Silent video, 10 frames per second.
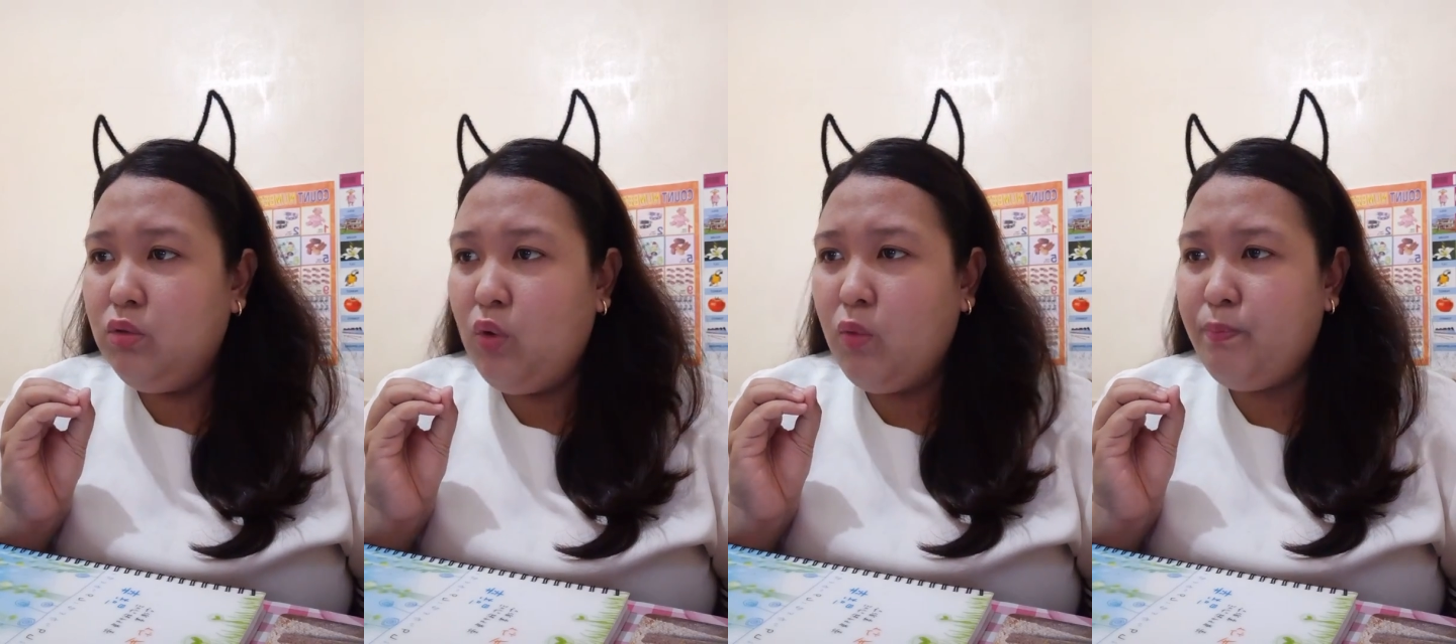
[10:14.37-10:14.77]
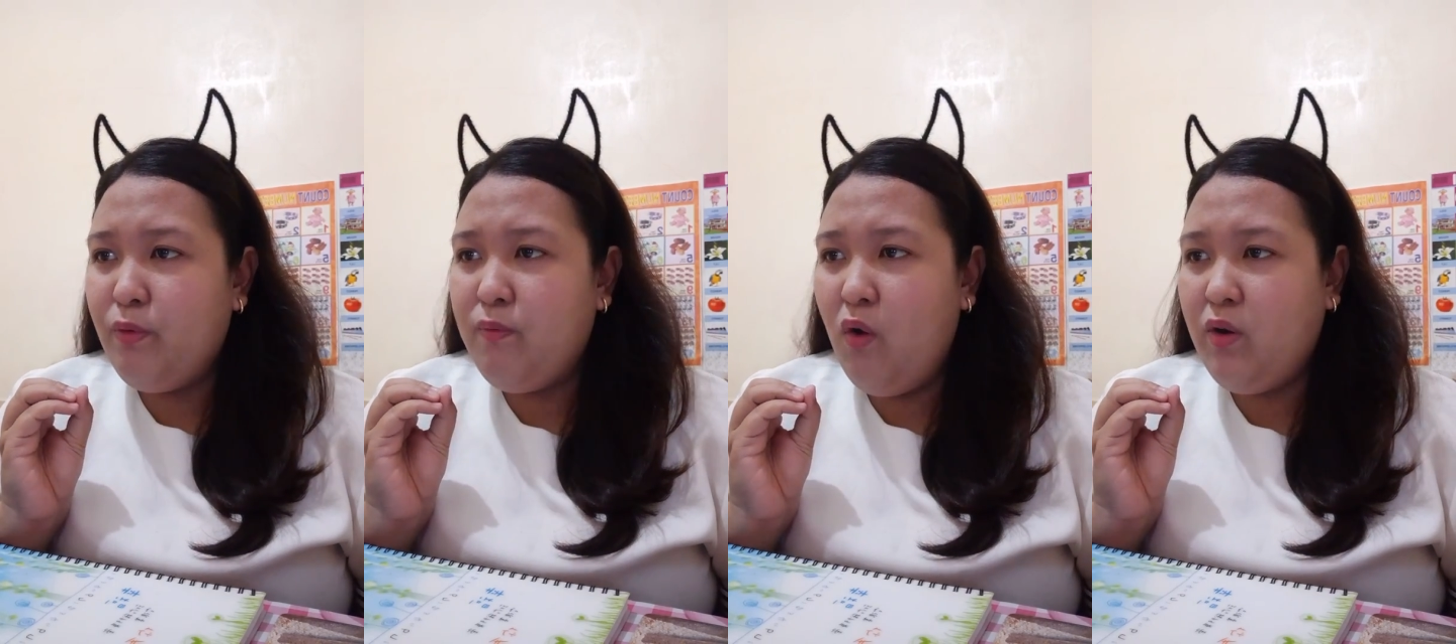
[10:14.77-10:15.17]
Don't
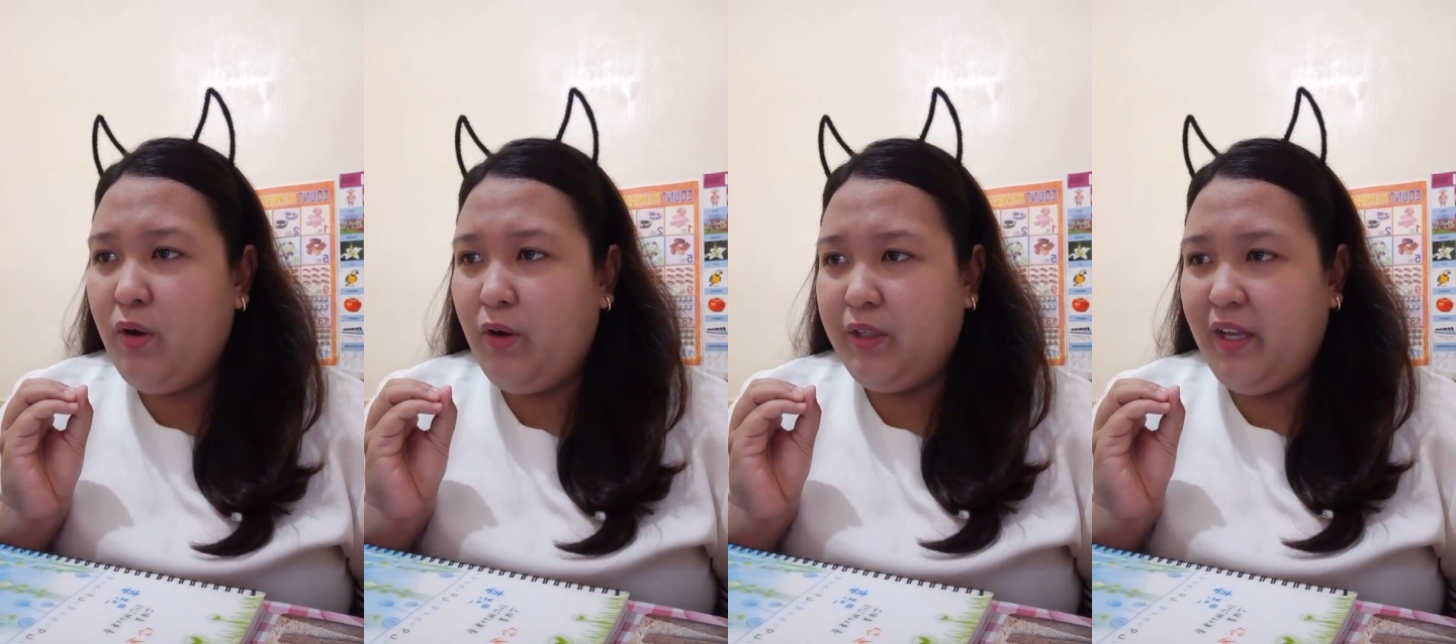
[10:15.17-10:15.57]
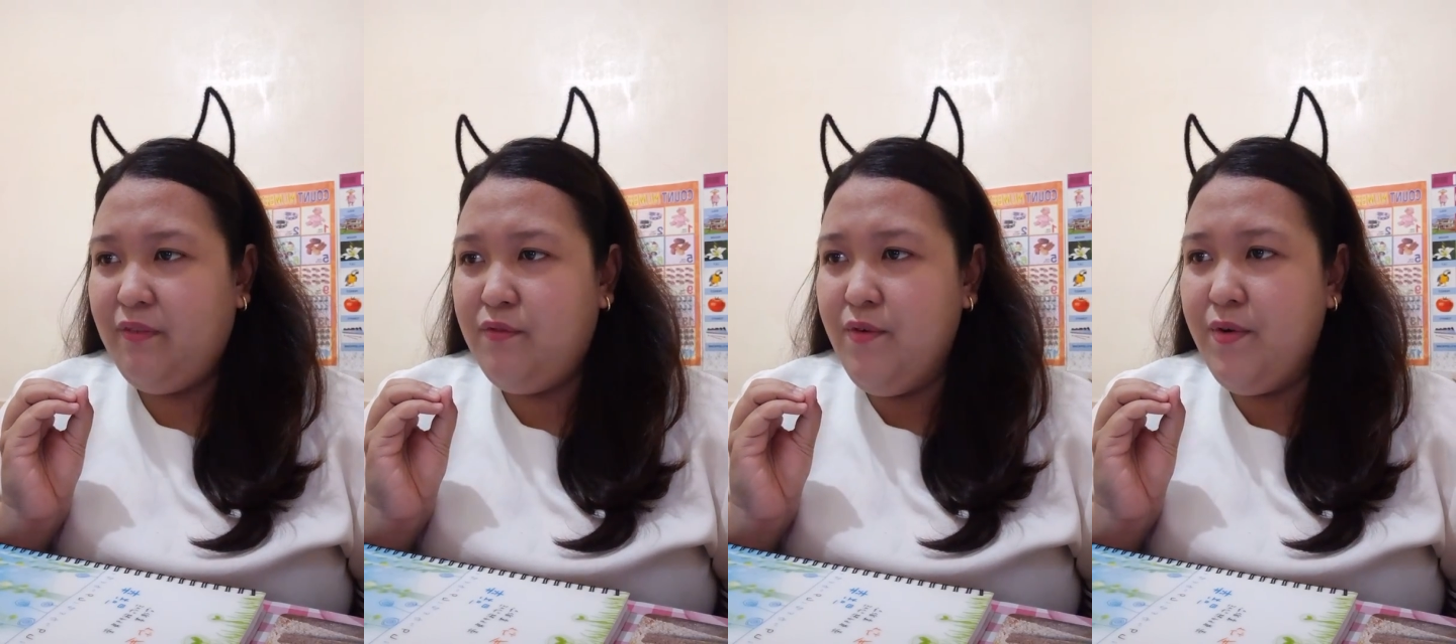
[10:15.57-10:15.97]
provoke her,
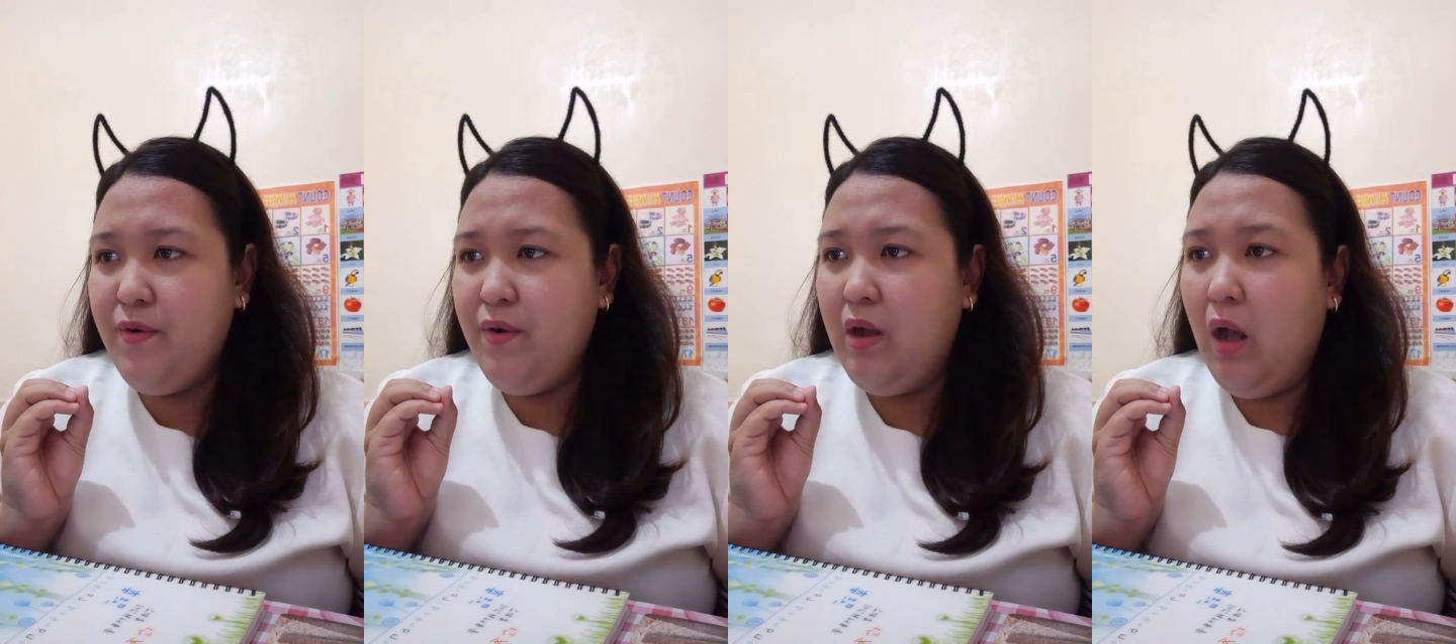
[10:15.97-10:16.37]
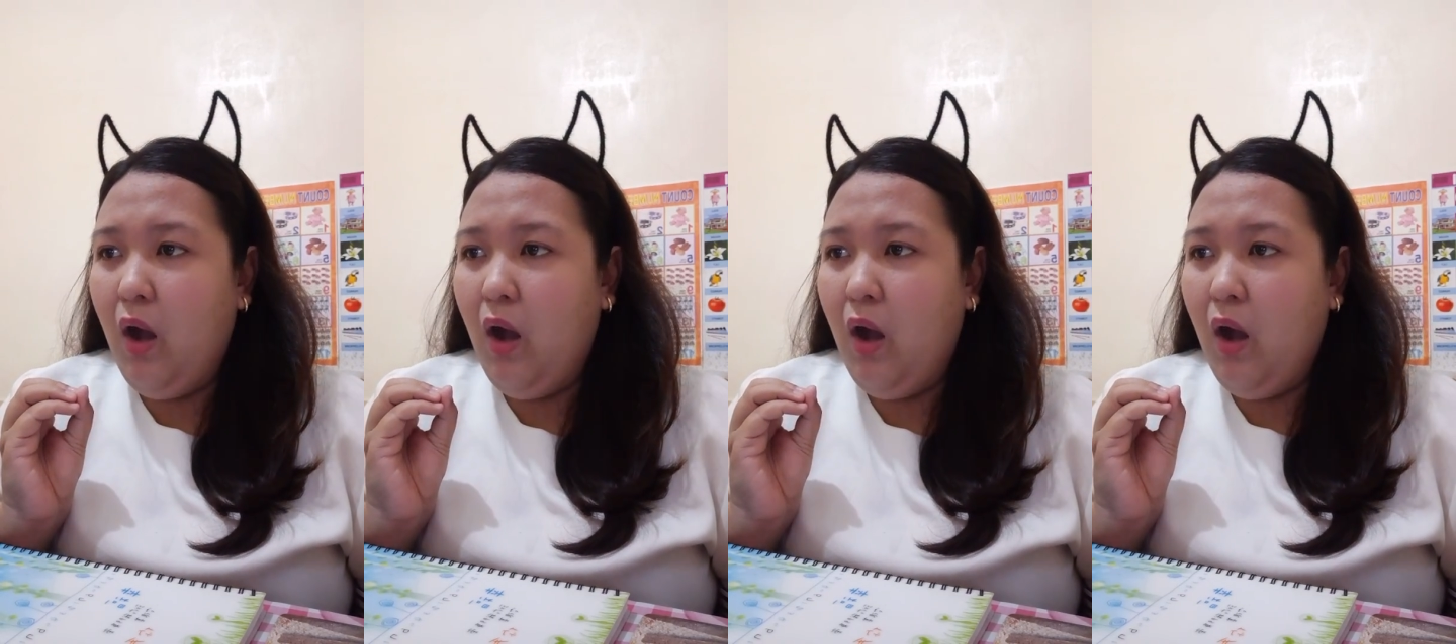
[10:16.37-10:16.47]
Daifugu.